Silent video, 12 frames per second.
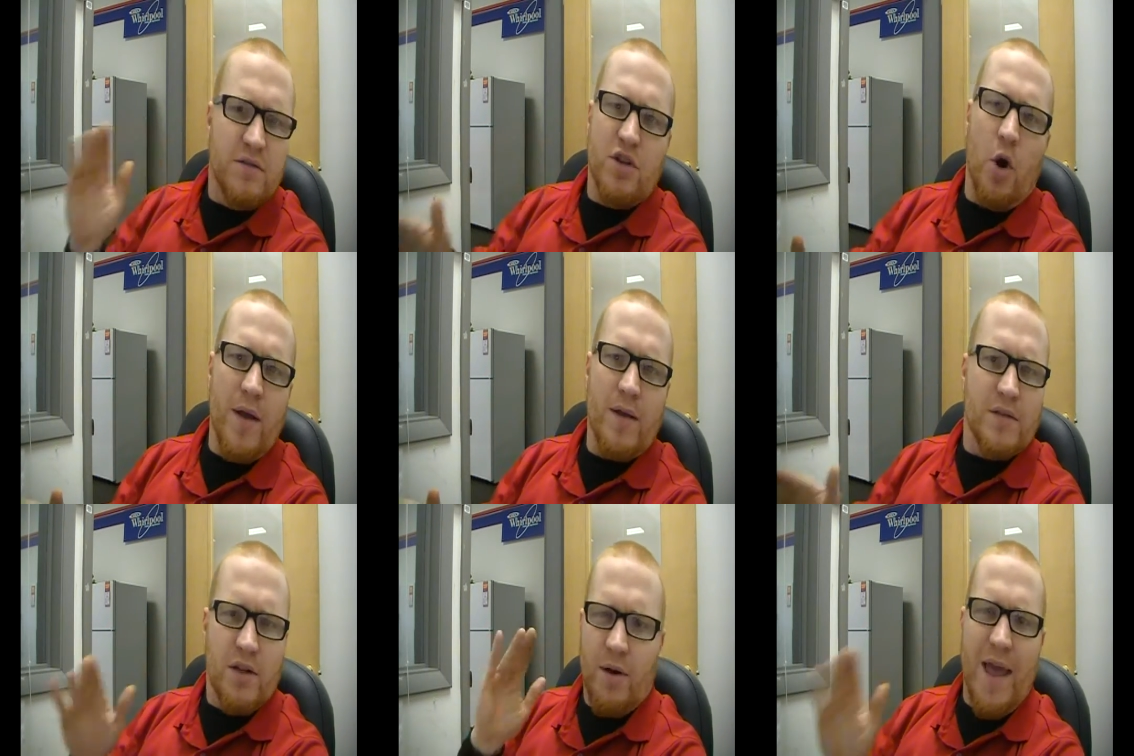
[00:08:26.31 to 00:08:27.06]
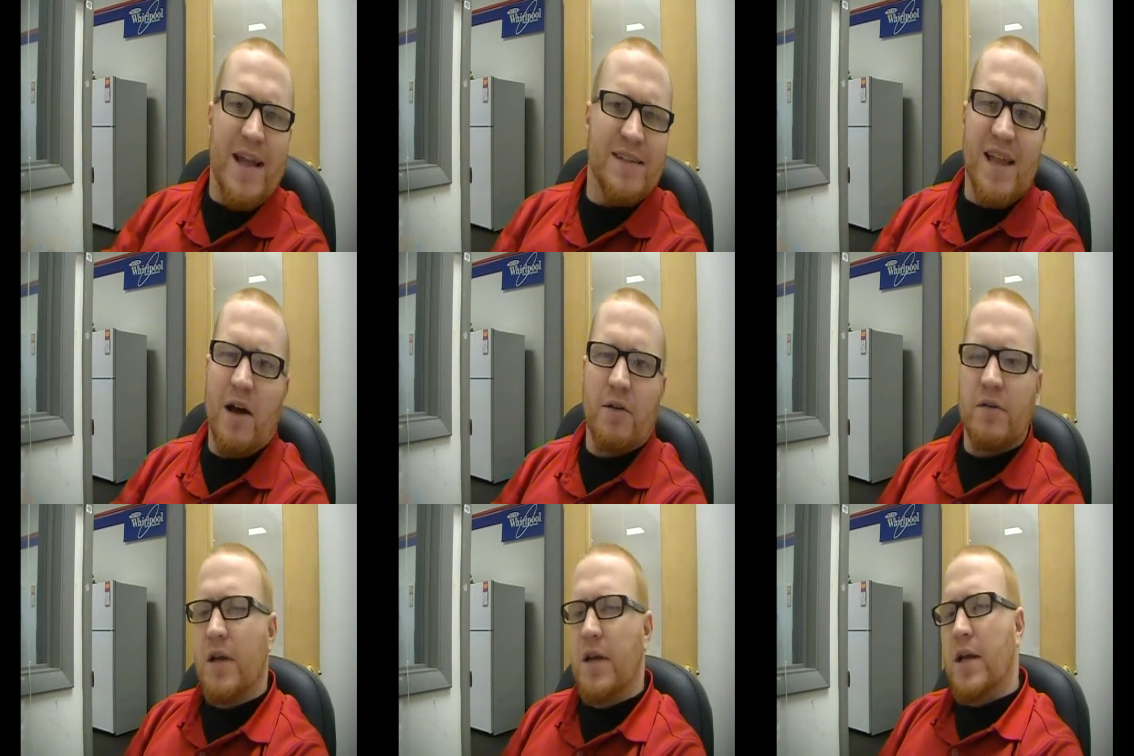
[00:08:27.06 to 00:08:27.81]
no, you know, hands down.
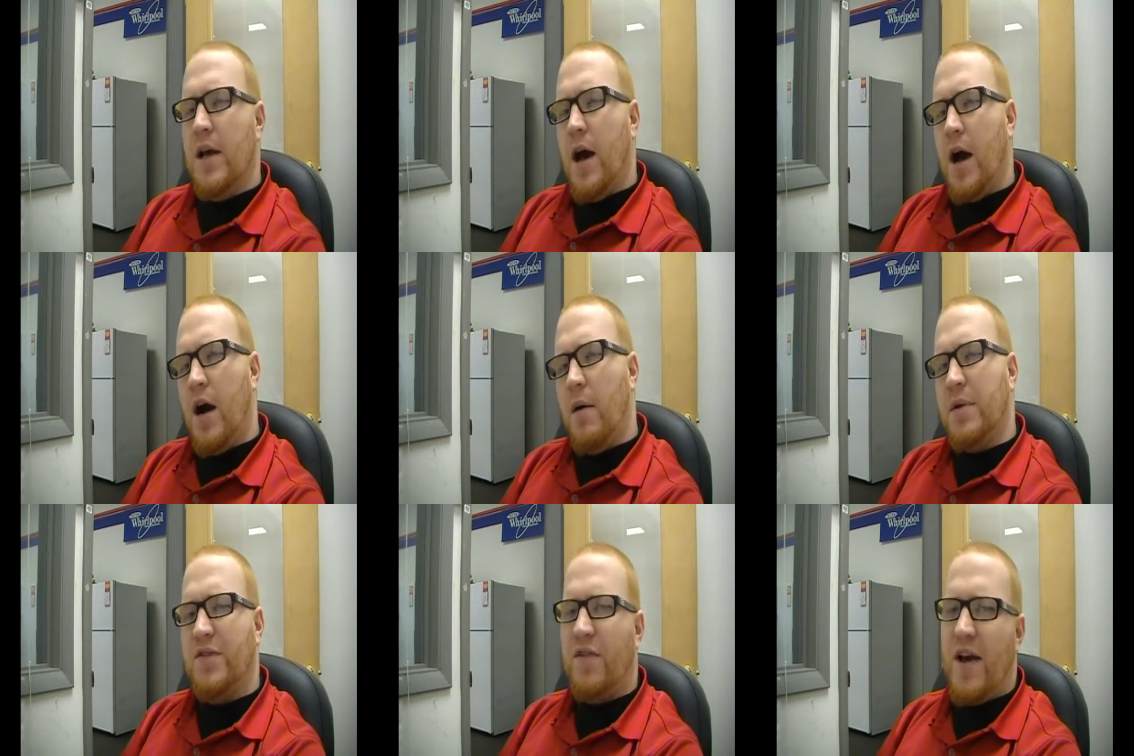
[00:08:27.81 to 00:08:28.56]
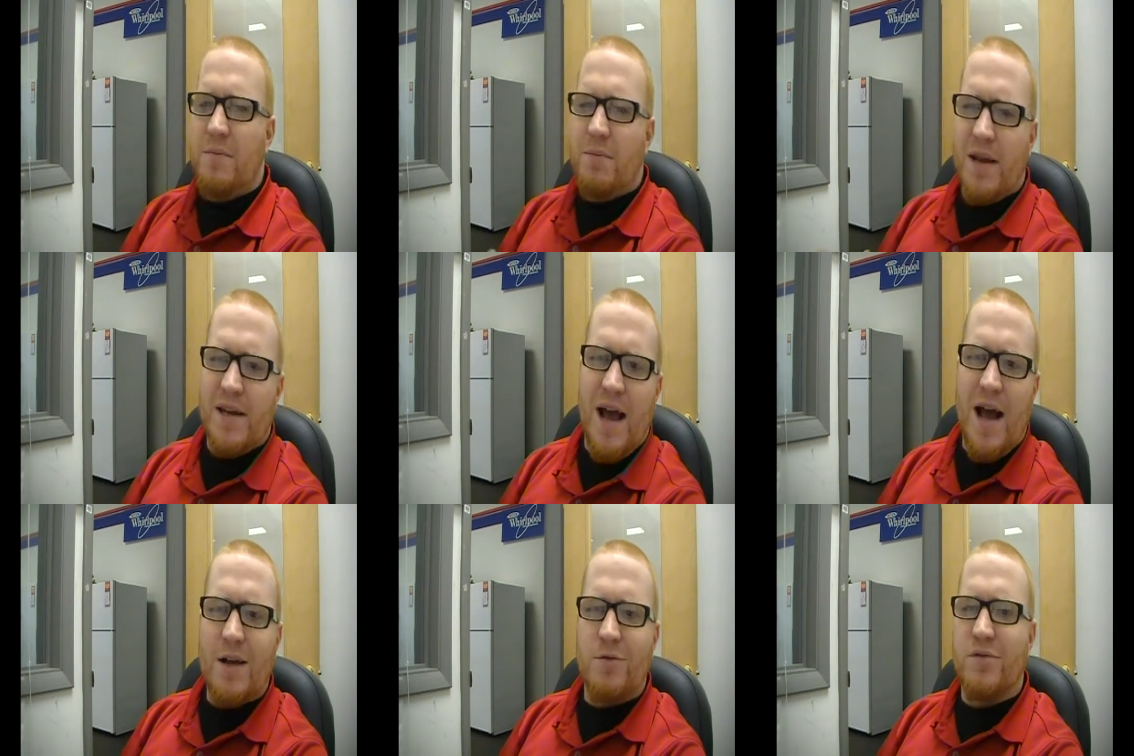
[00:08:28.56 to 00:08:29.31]
Um, he's fighting Big
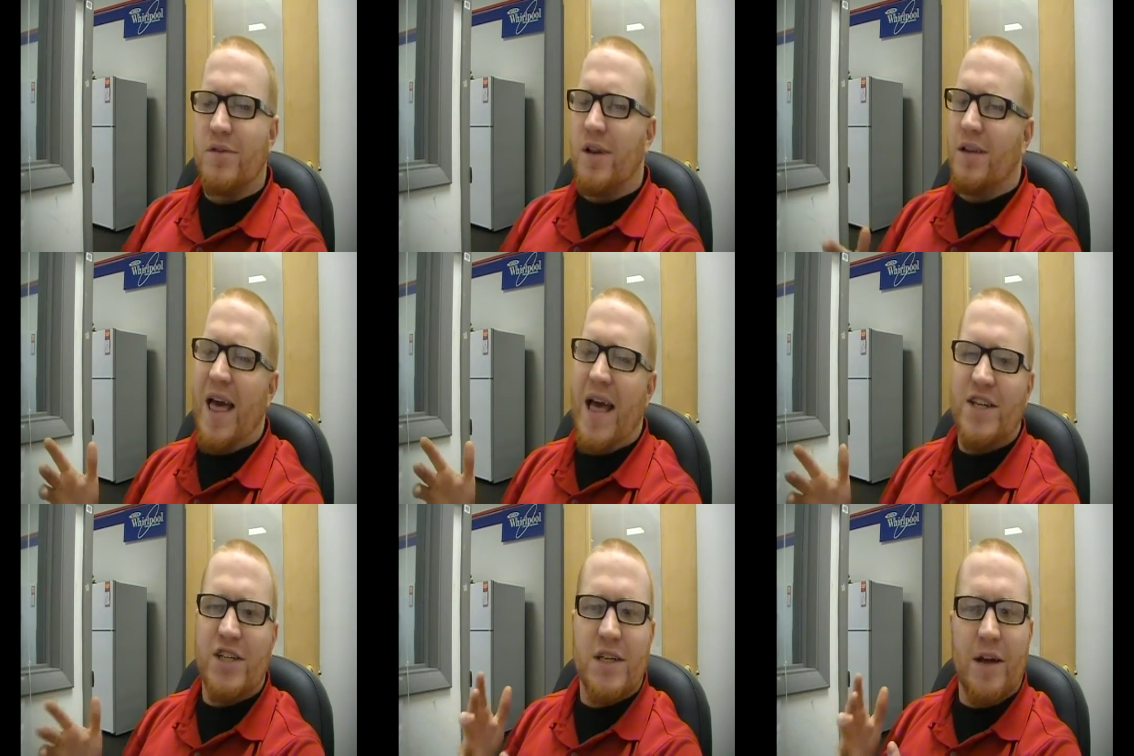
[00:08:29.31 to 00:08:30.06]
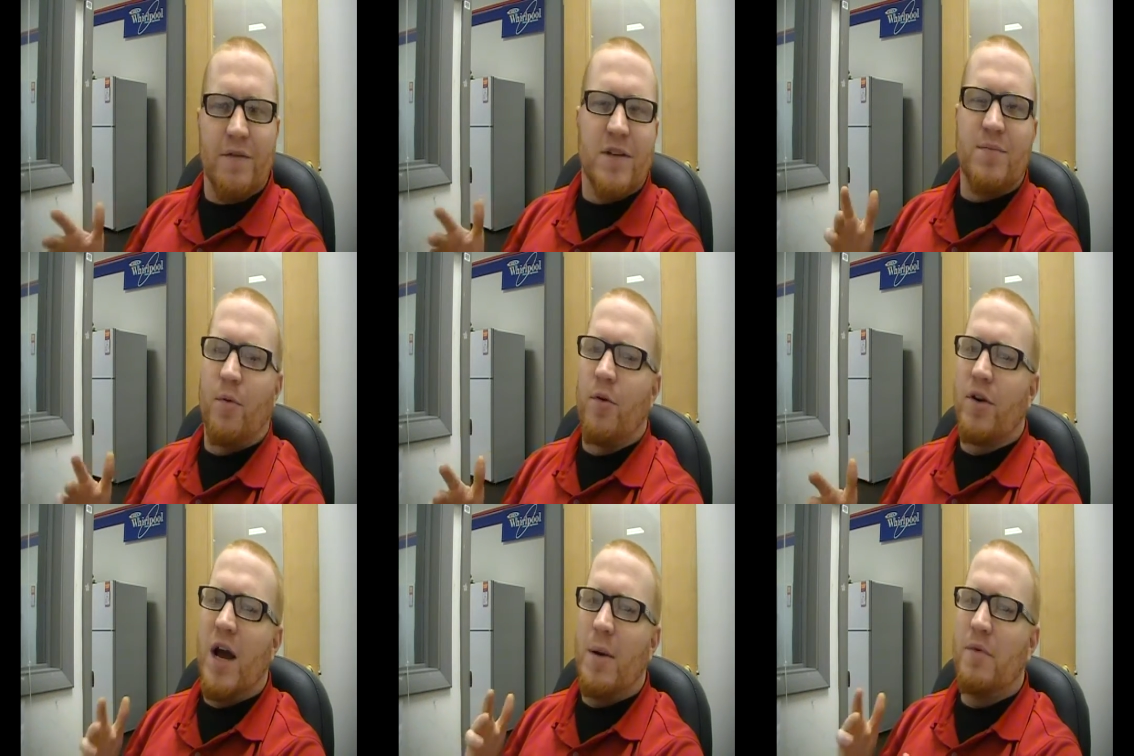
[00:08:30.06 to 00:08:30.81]
Nog, who's a legend of the
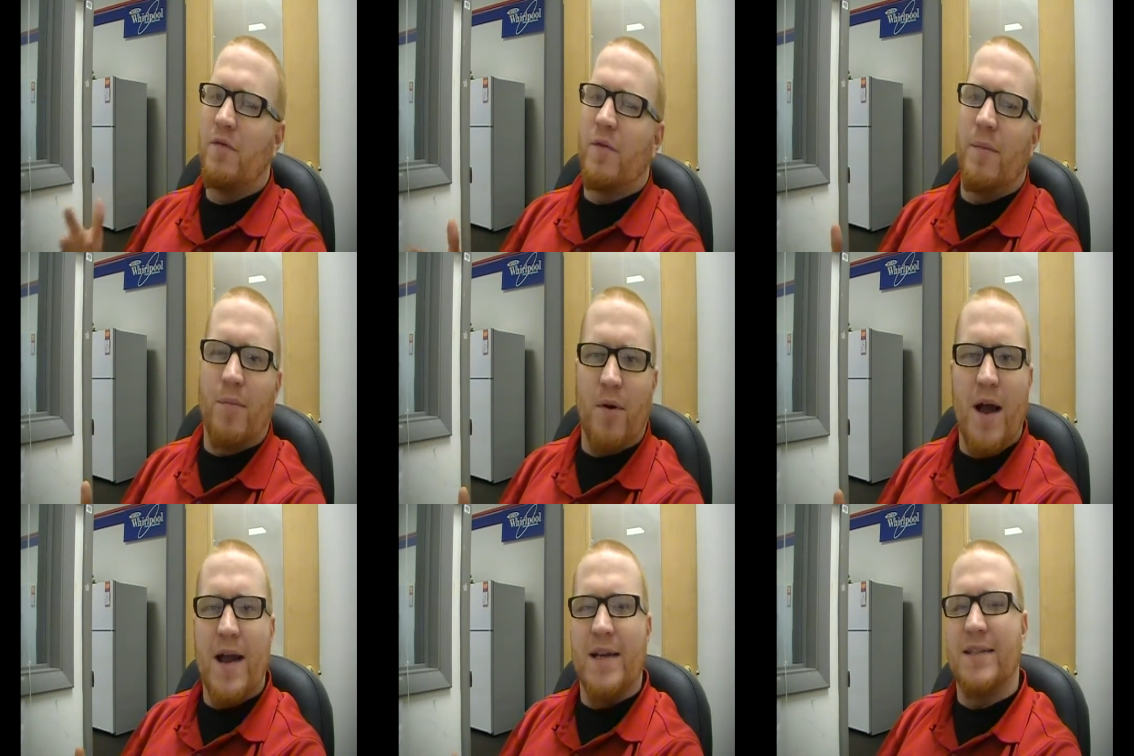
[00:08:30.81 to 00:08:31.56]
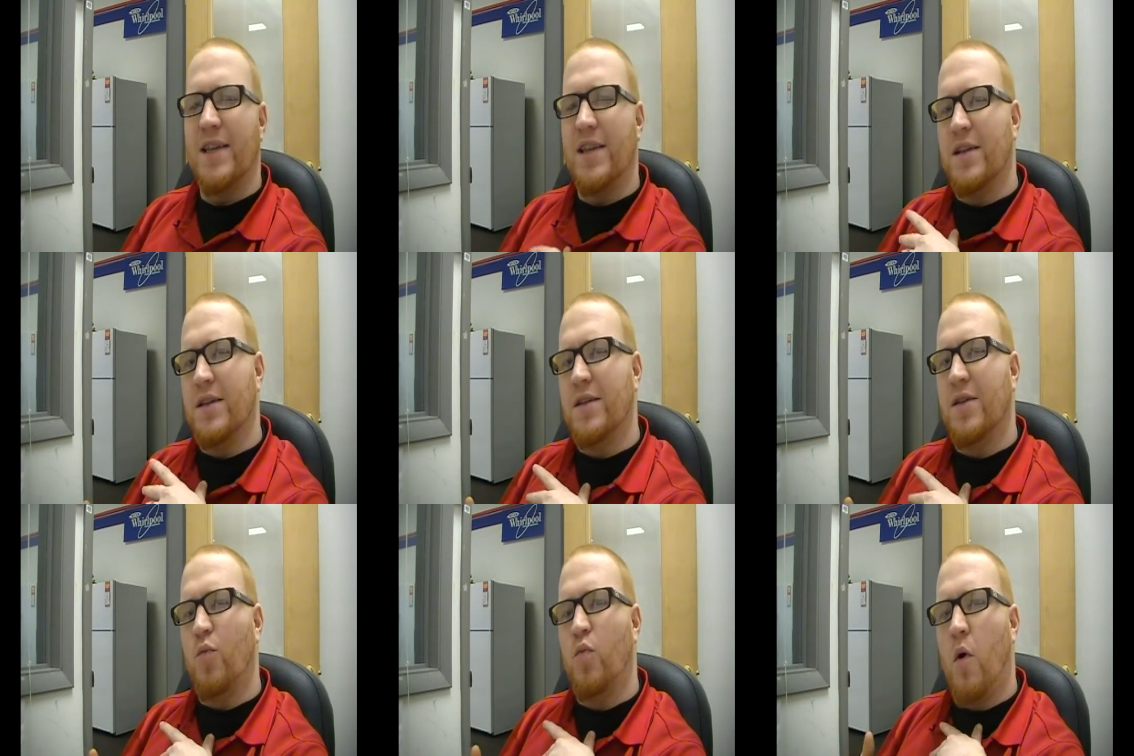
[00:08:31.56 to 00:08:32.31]
sport, coming from Pride. He said the,
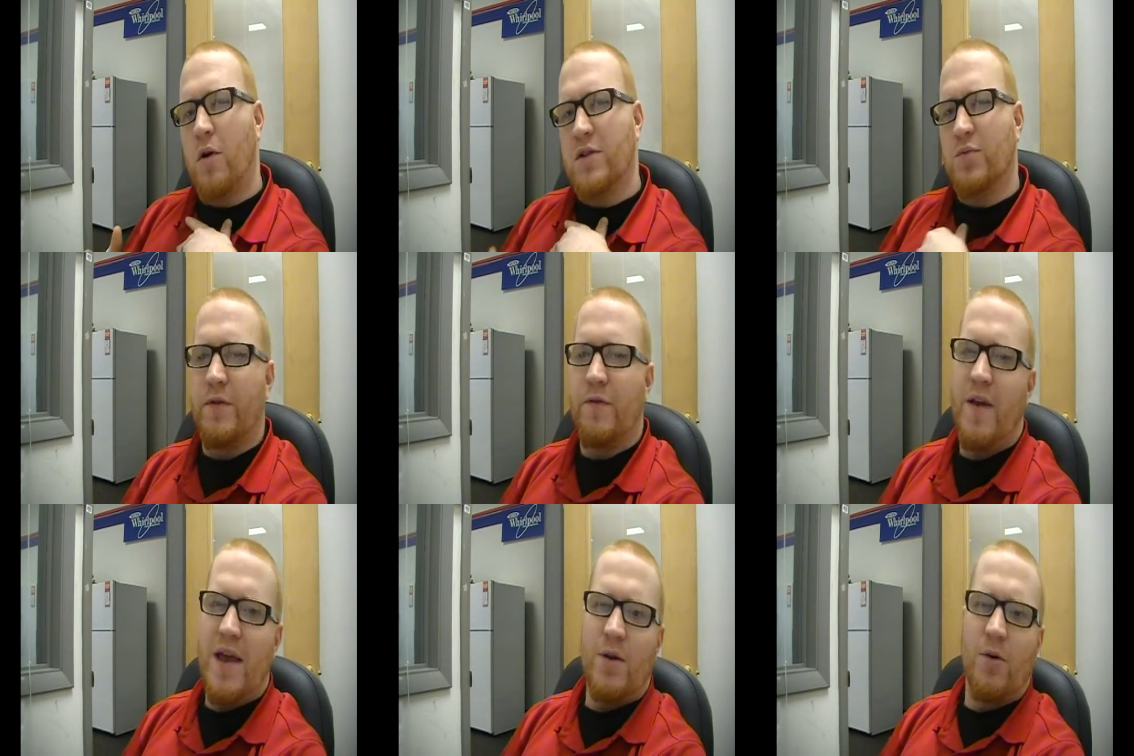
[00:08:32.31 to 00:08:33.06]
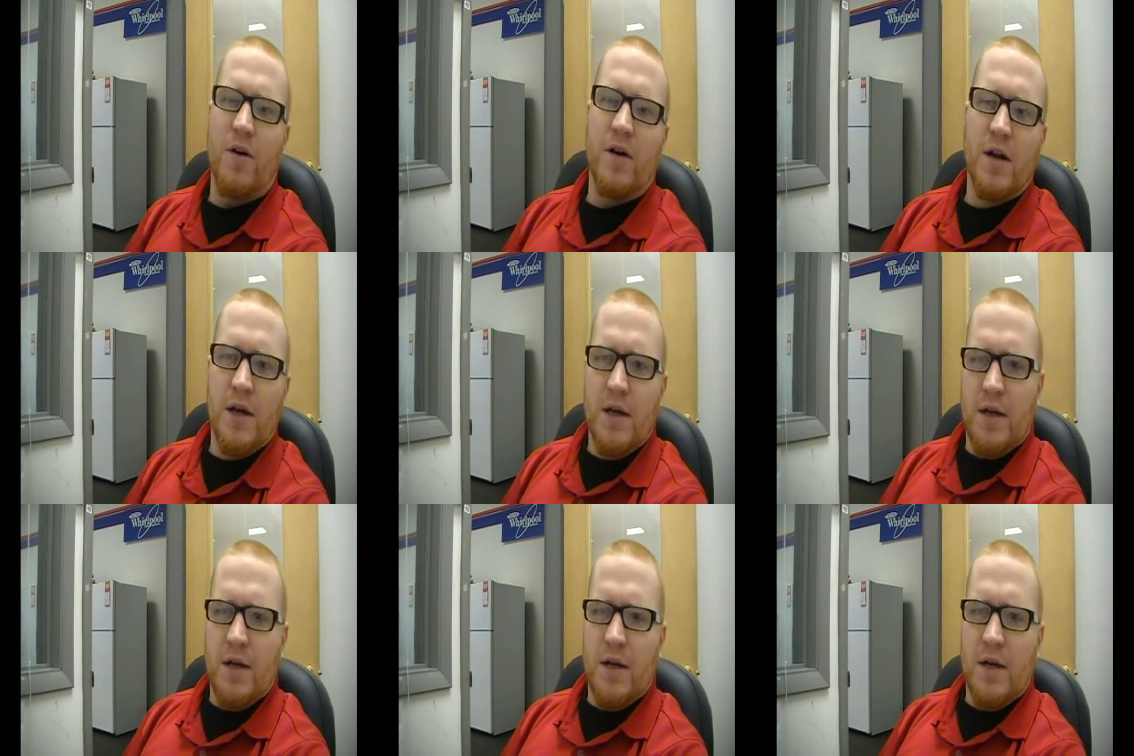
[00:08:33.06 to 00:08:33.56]
the wars with Fedor.